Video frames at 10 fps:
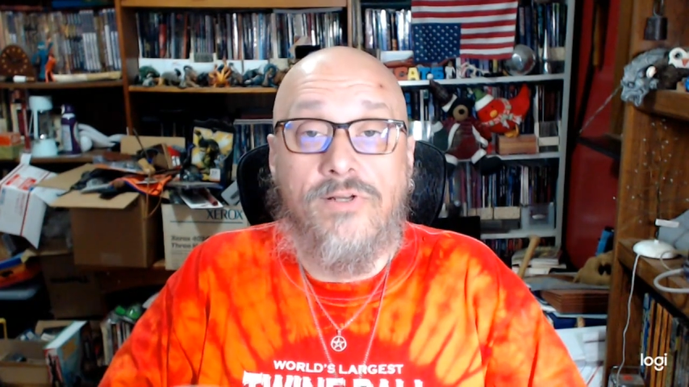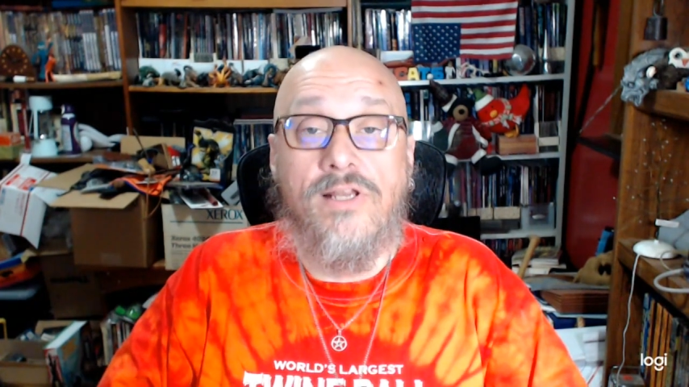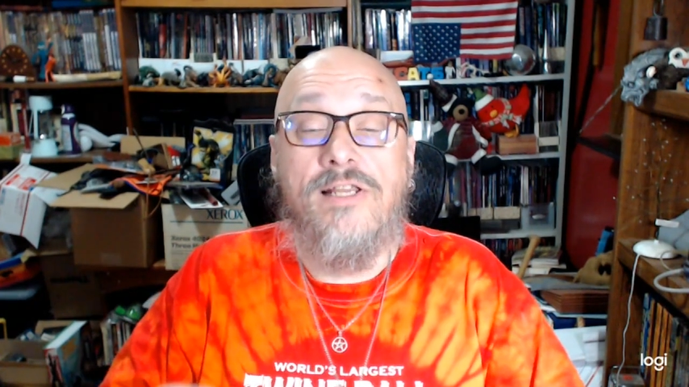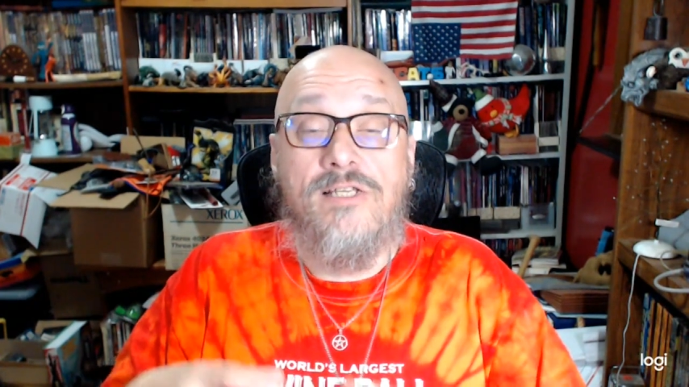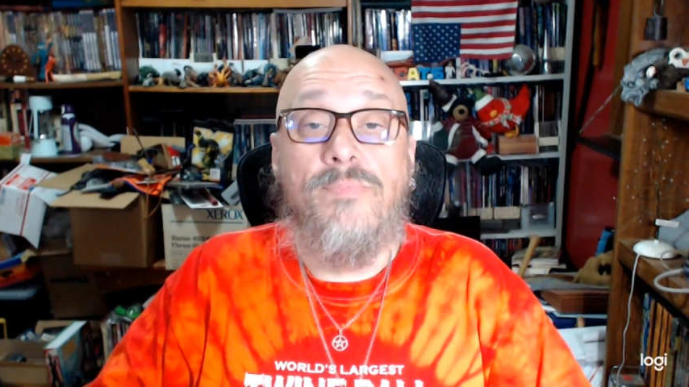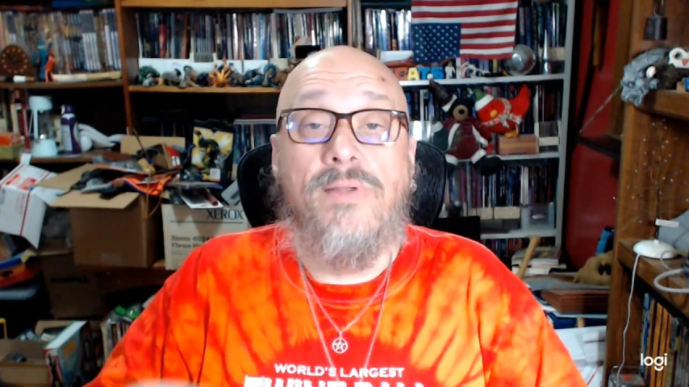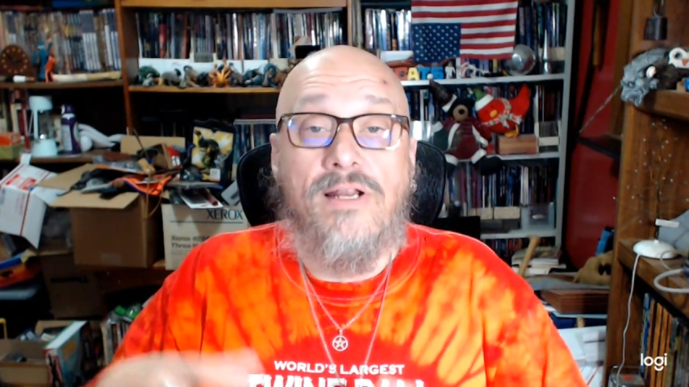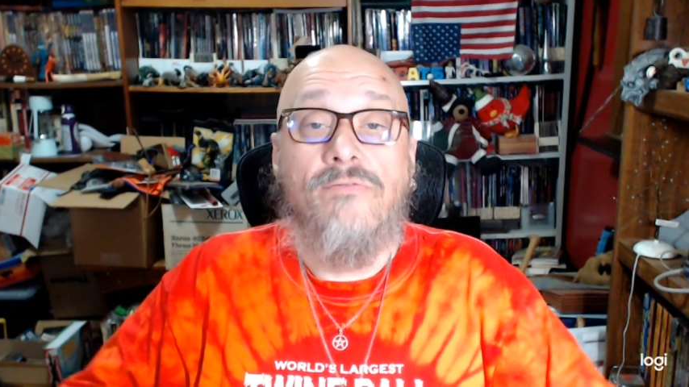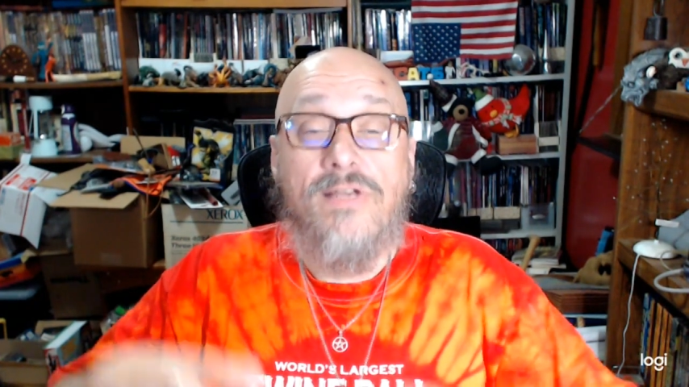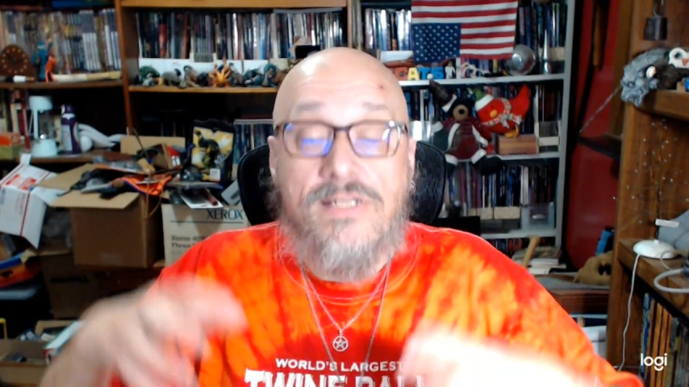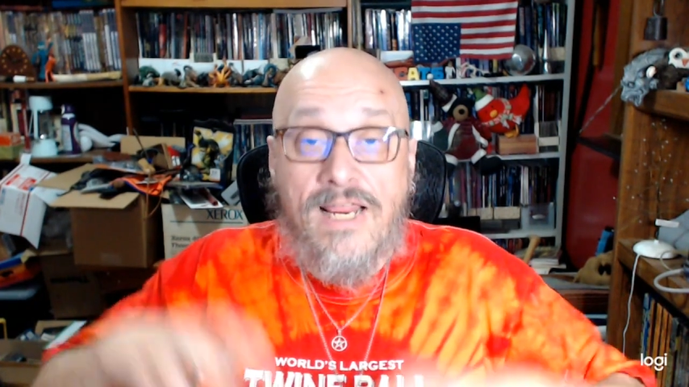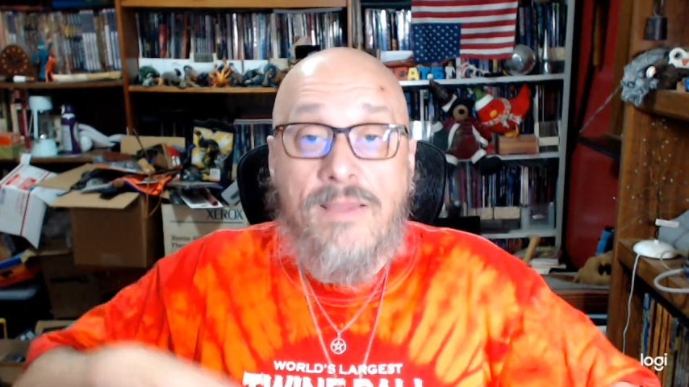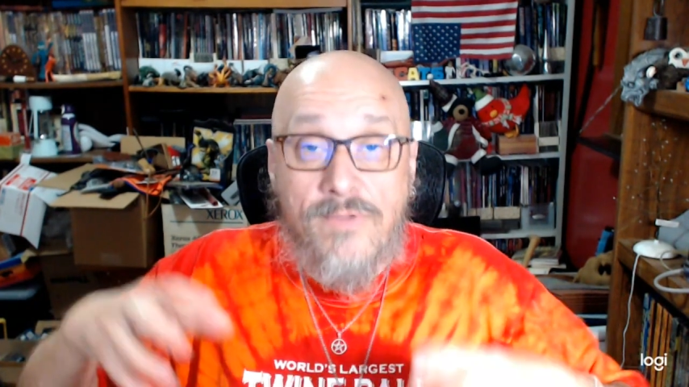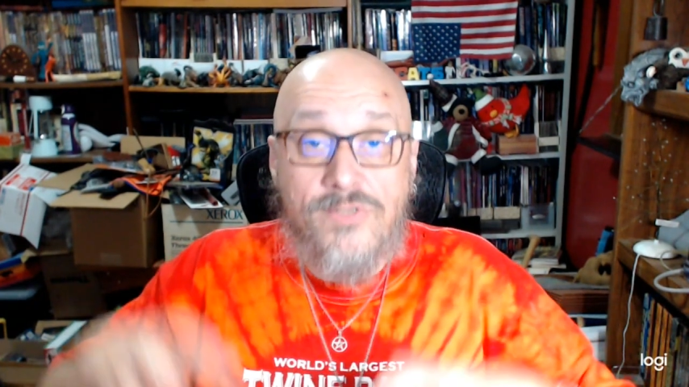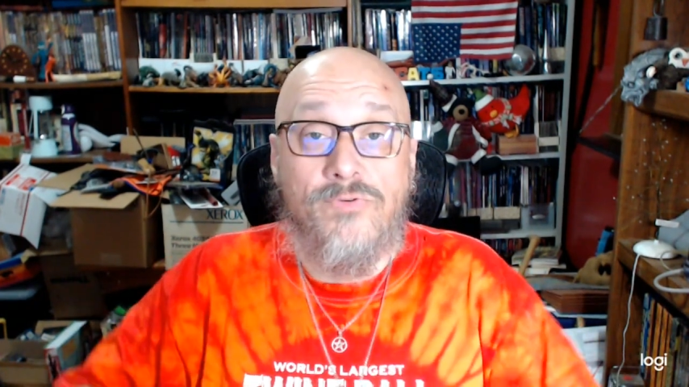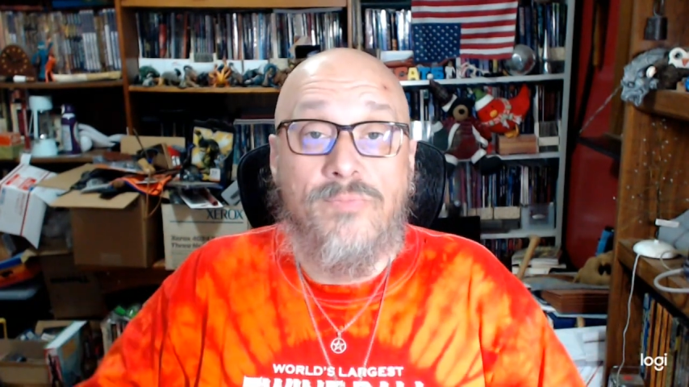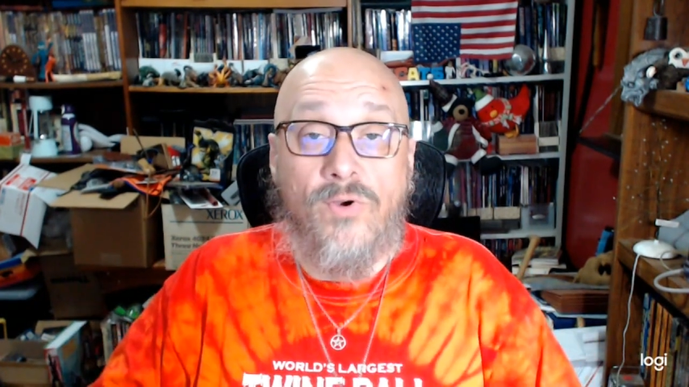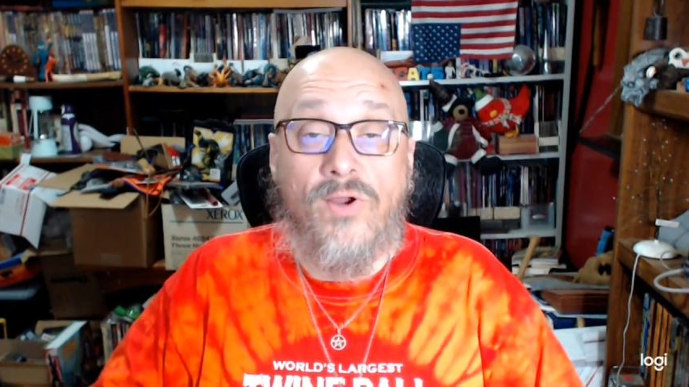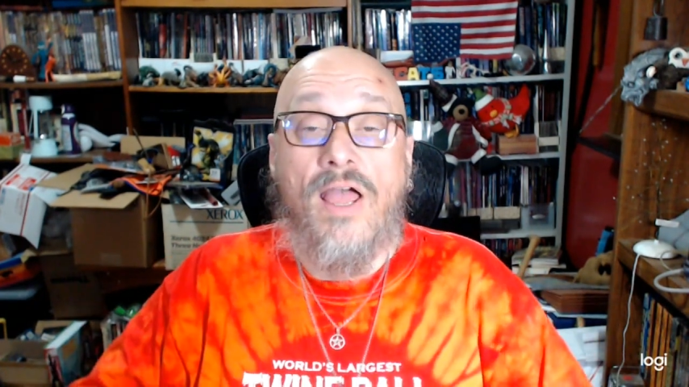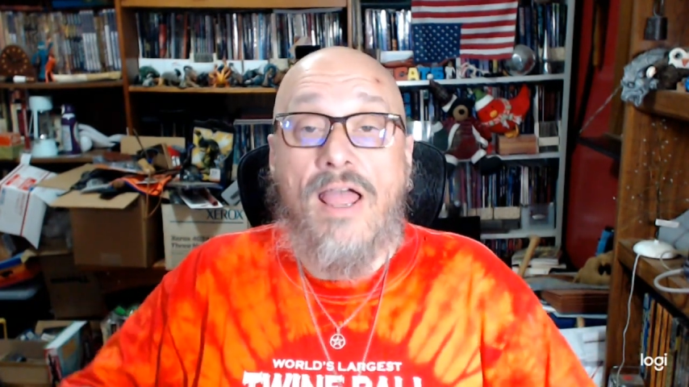It needs to be in every damn history book